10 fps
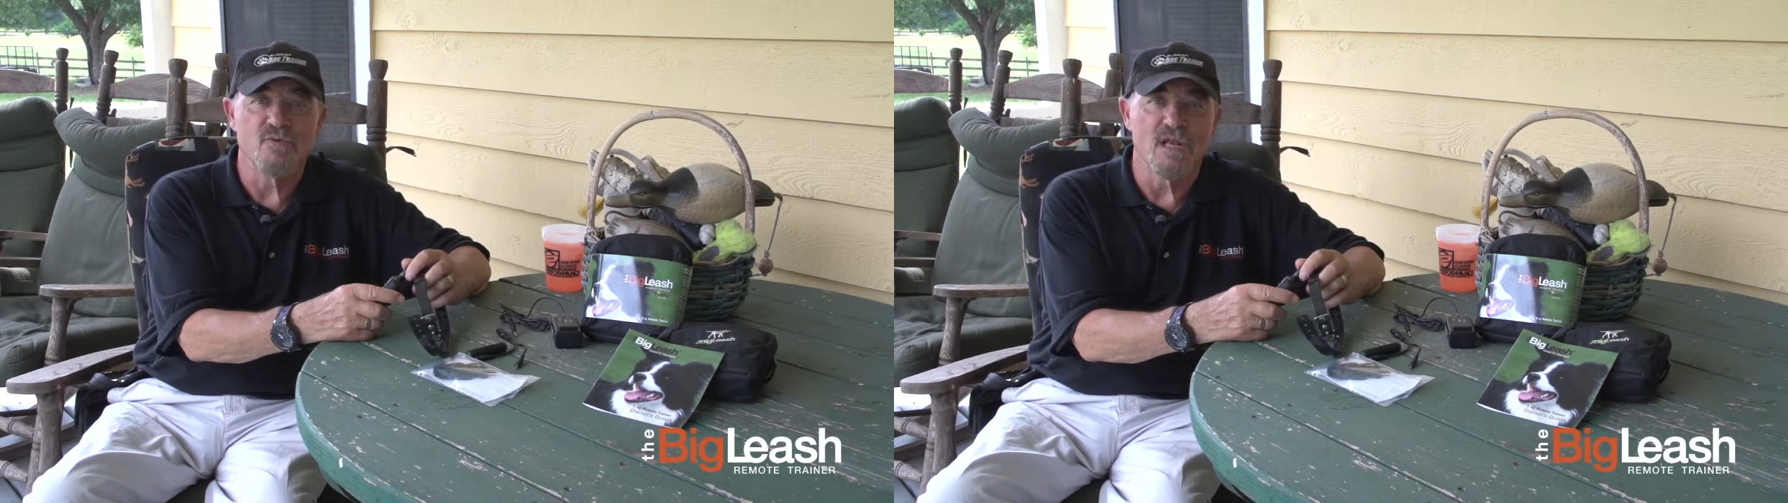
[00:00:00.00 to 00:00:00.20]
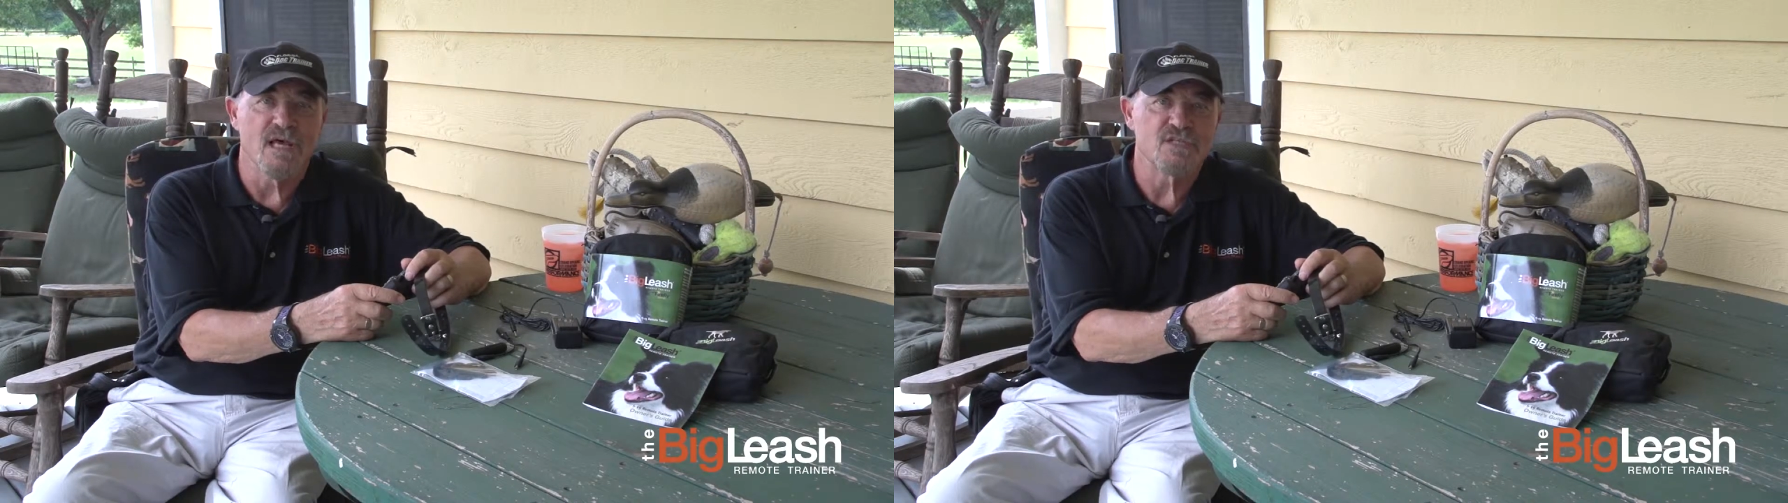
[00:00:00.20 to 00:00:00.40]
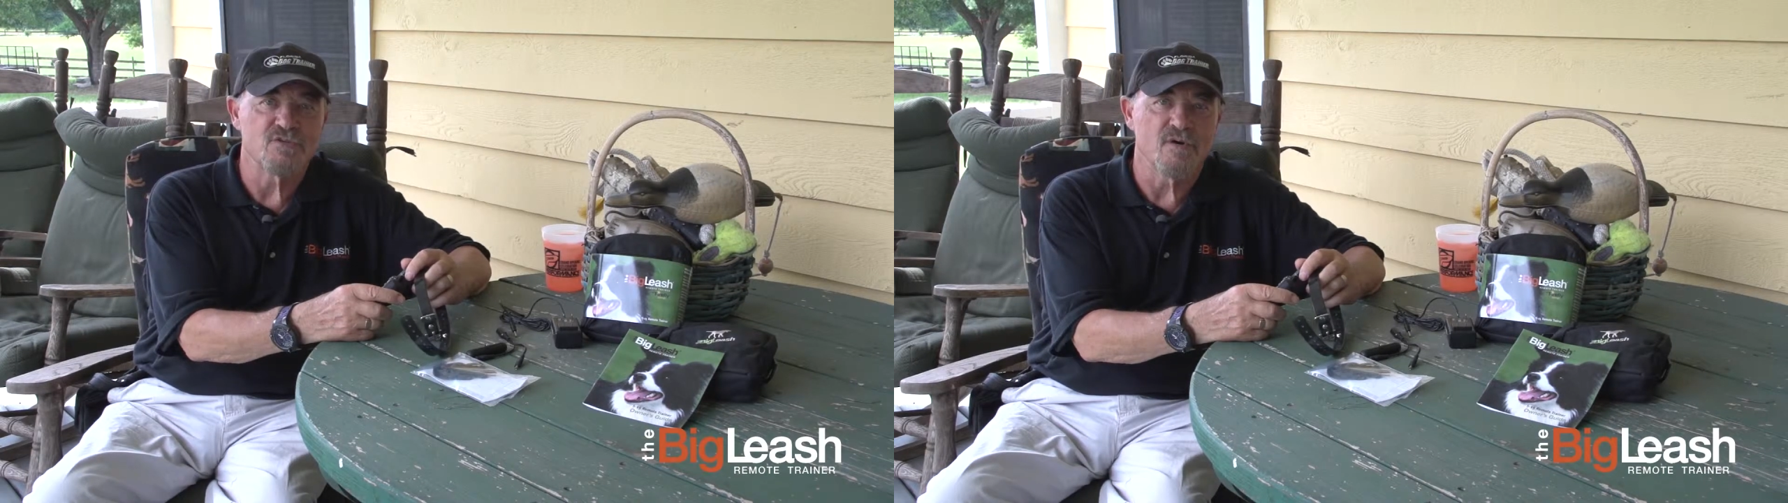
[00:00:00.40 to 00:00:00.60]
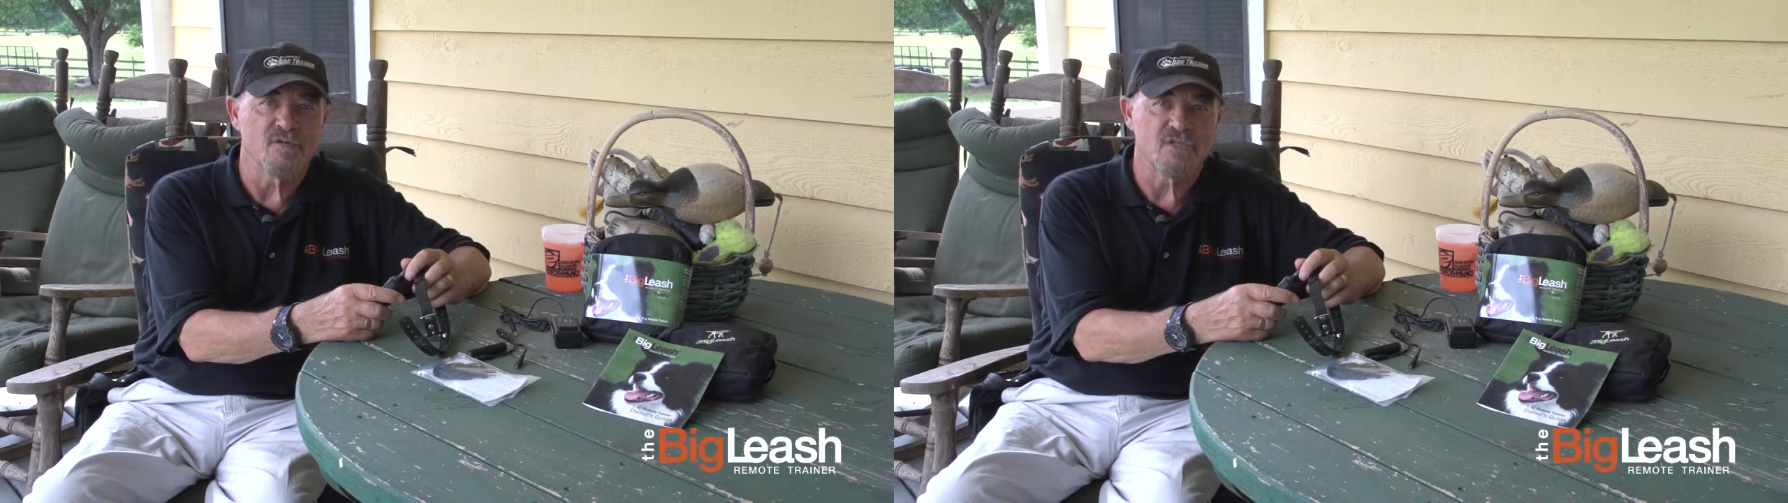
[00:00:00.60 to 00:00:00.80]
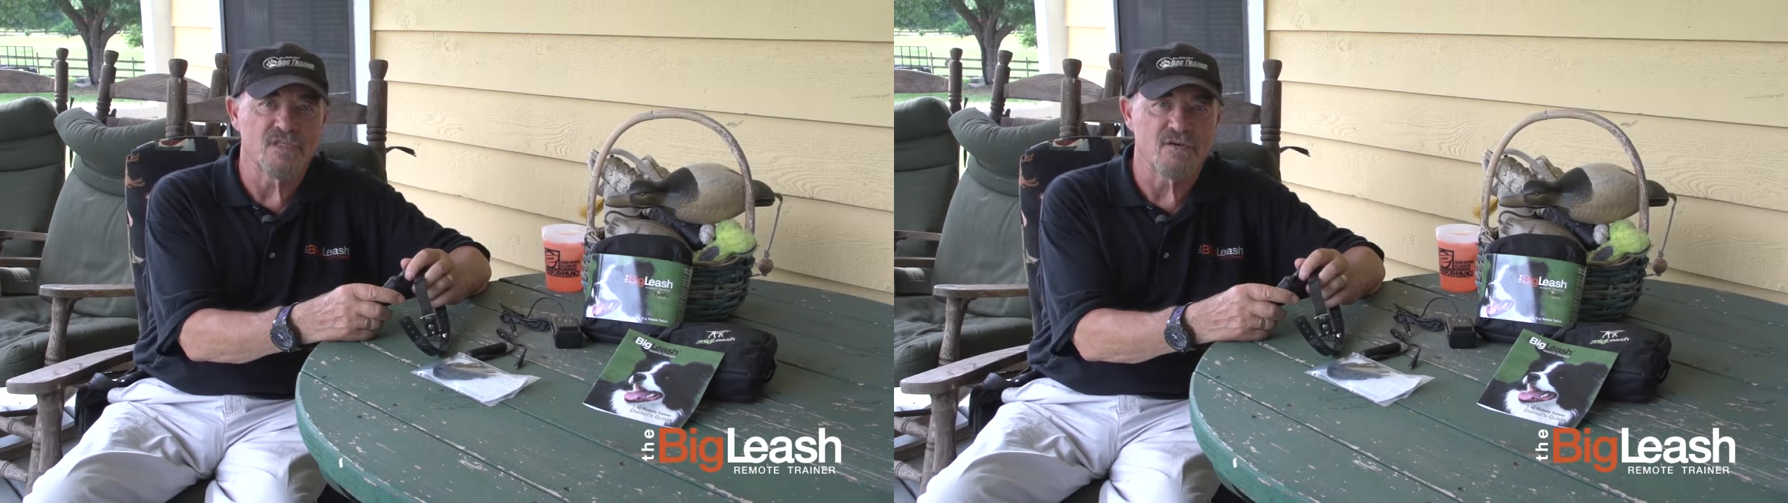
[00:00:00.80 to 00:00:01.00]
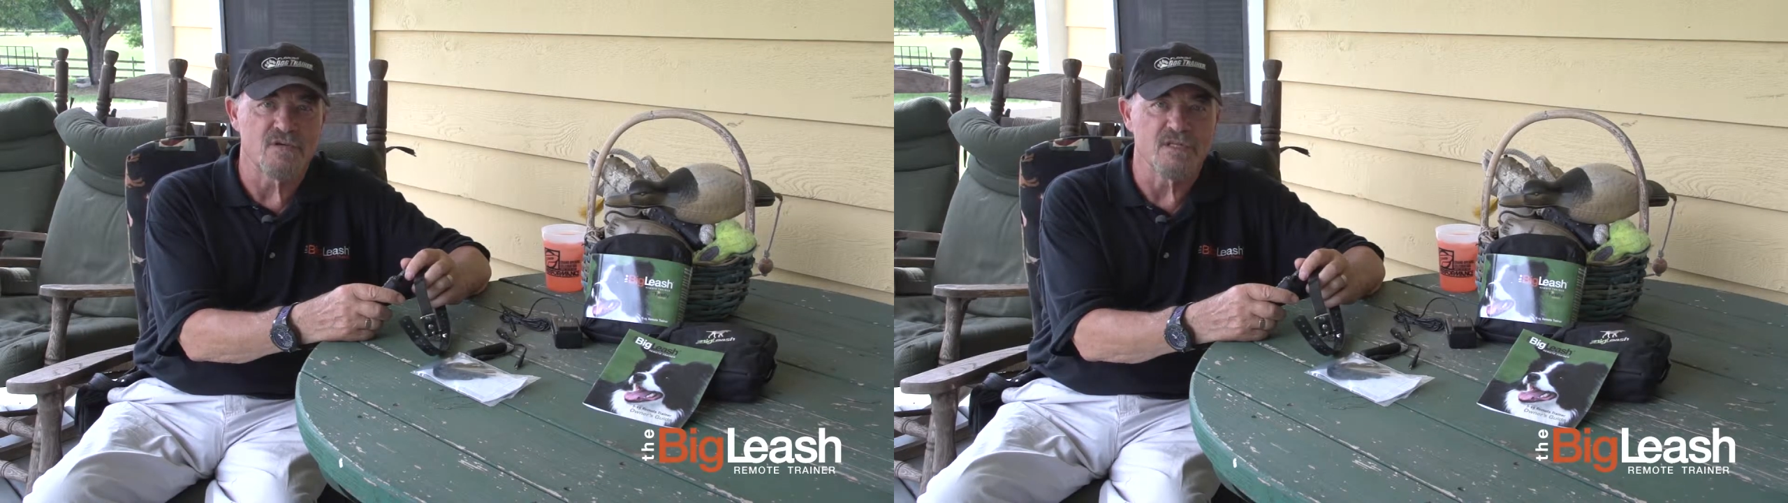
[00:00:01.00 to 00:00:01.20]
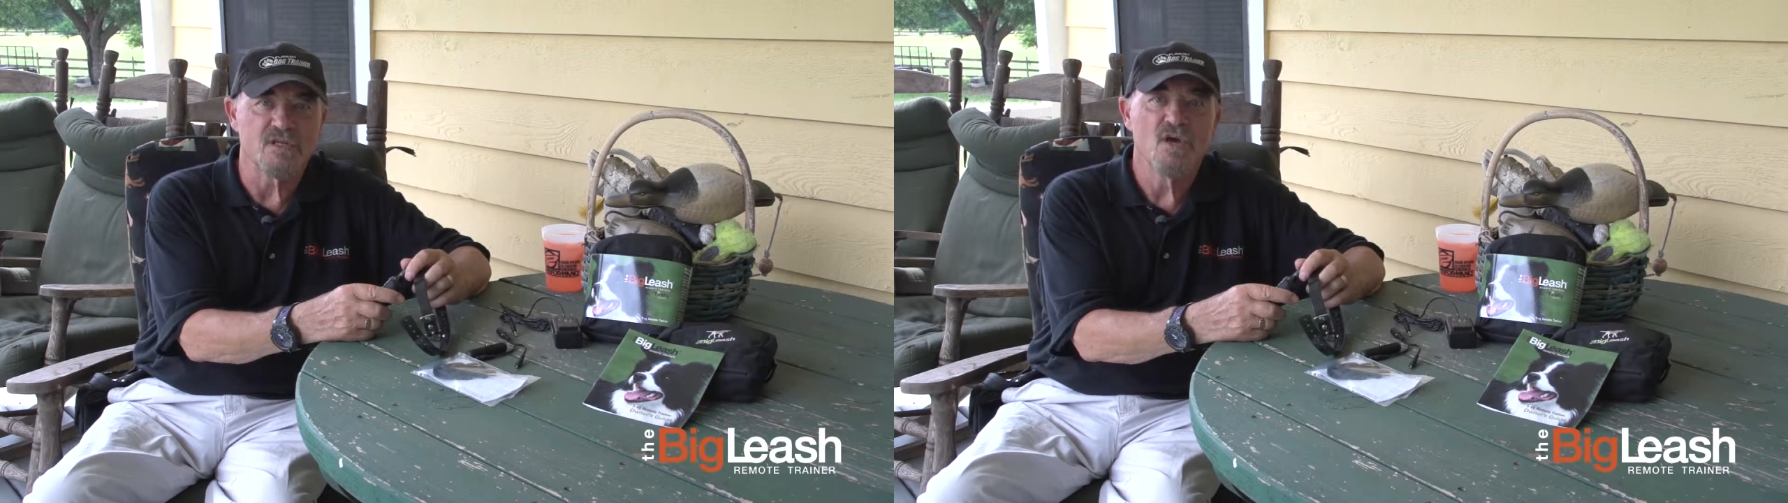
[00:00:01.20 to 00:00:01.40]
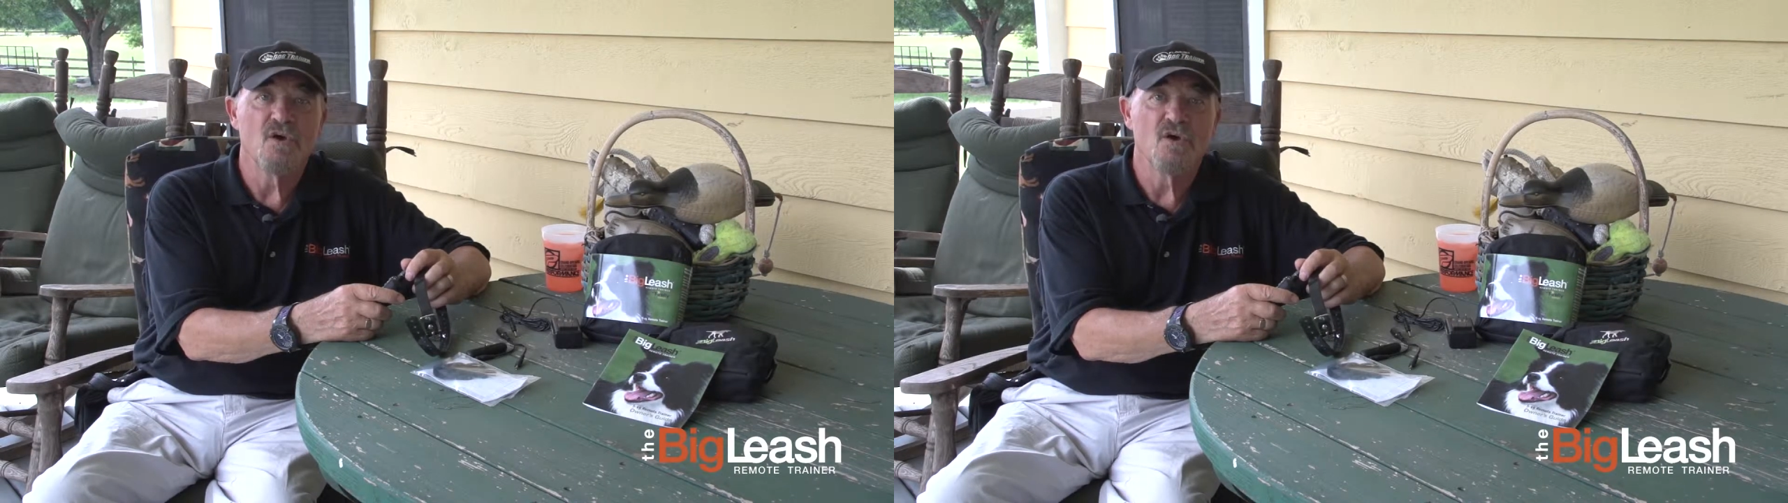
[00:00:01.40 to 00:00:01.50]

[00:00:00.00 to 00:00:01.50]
realize throughout this series.